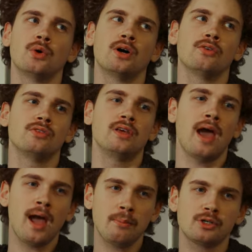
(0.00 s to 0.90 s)
of the
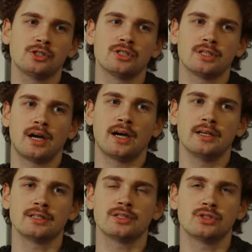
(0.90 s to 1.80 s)
aperture
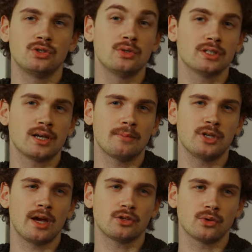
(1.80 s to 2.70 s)
size to the
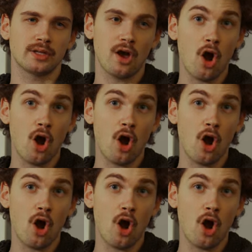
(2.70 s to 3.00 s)
subject or the